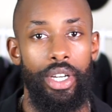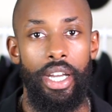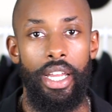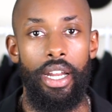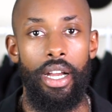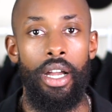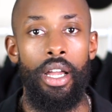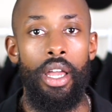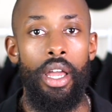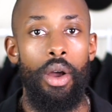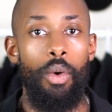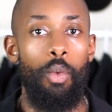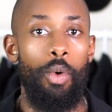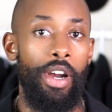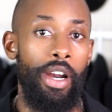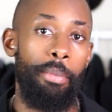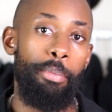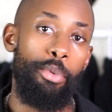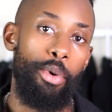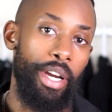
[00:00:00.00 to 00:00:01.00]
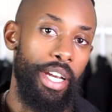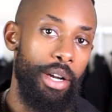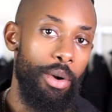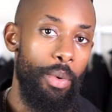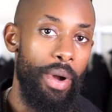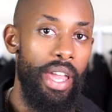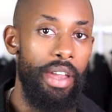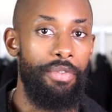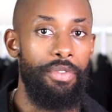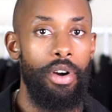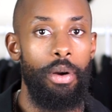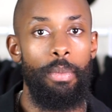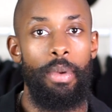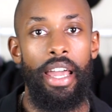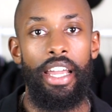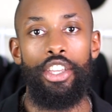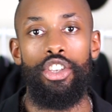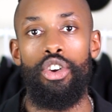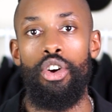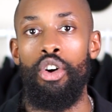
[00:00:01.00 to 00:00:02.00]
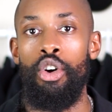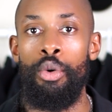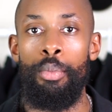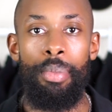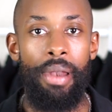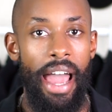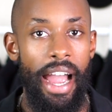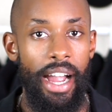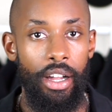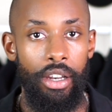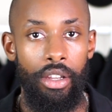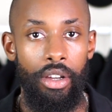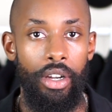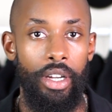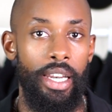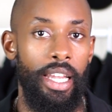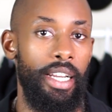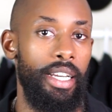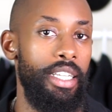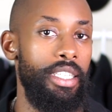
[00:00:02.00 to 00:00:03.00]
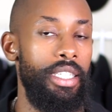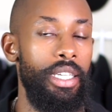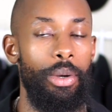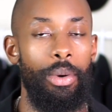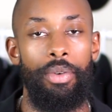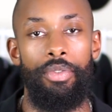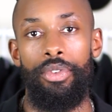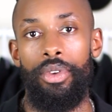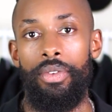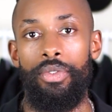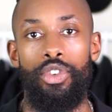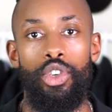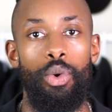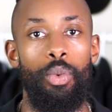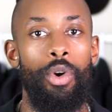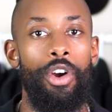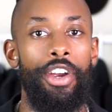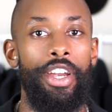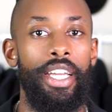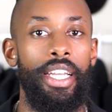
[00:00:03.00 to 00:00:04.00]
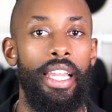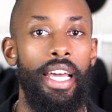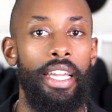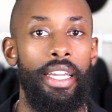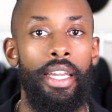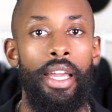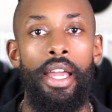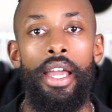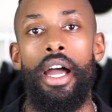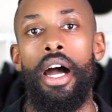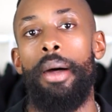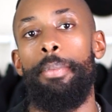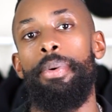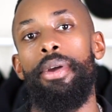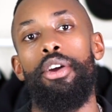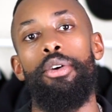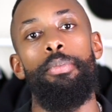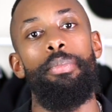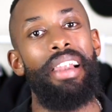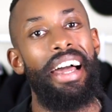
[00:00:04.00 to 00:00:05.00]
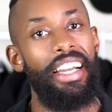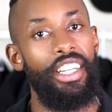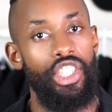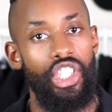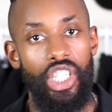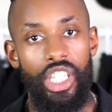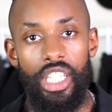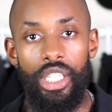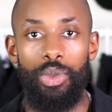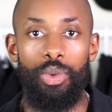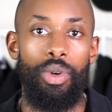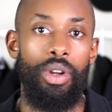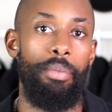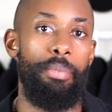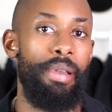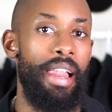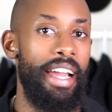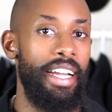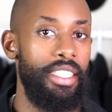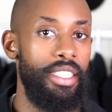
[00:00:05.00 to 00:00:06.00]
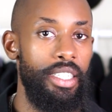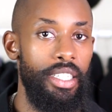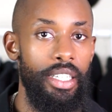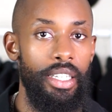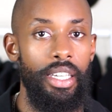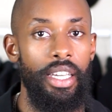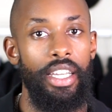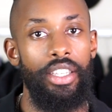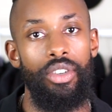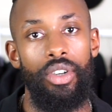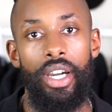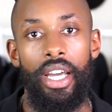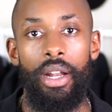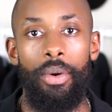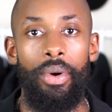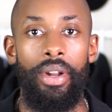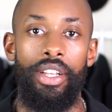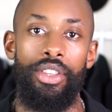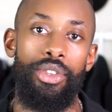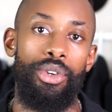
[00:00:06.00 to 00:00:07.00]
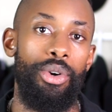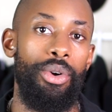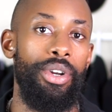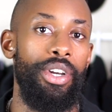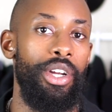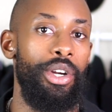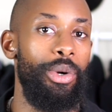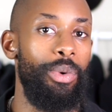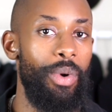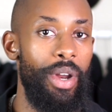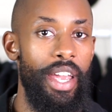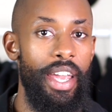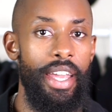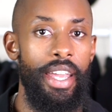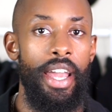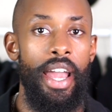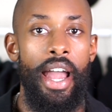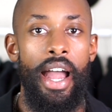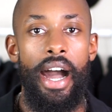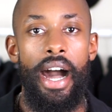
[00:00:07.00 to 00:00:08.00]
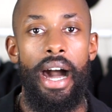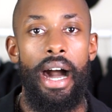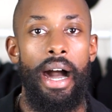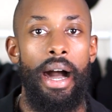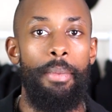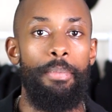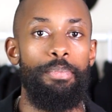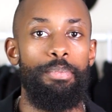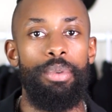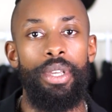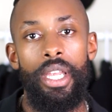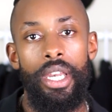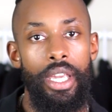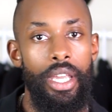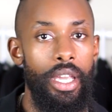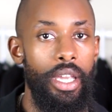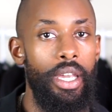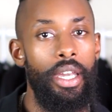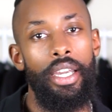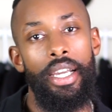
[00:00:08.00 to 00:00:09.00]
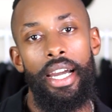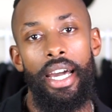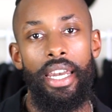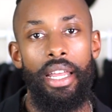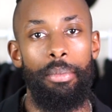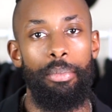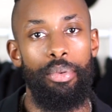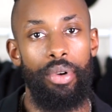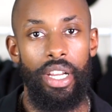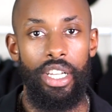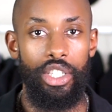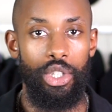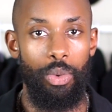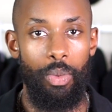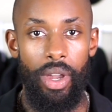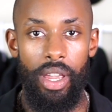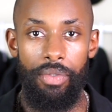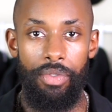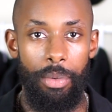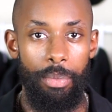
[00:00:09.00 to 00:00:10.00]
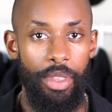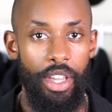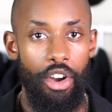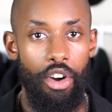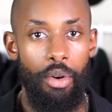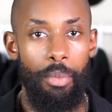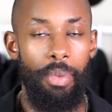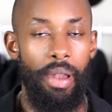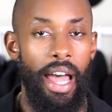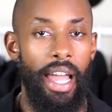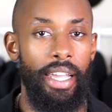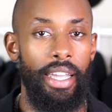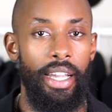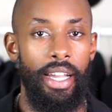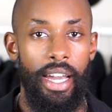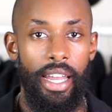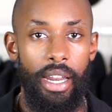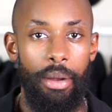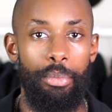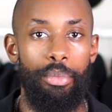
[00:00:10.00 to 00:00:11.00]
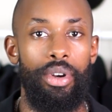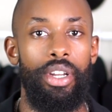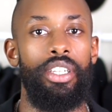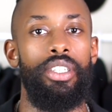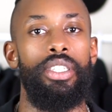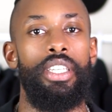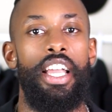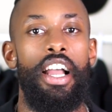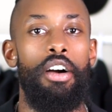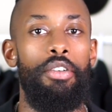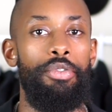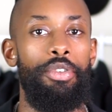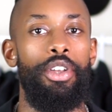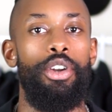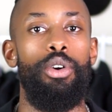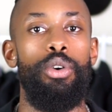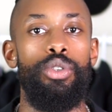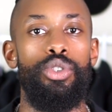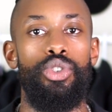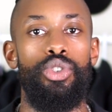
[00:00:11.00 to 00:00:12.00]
kind of want to break away from like your old black look. Like let's say if you're wearing like a pair of black jeans with a black tee and you kind of want to throw on a gray beanie, it kind of breaks away from the old black and kind of brings the outfit all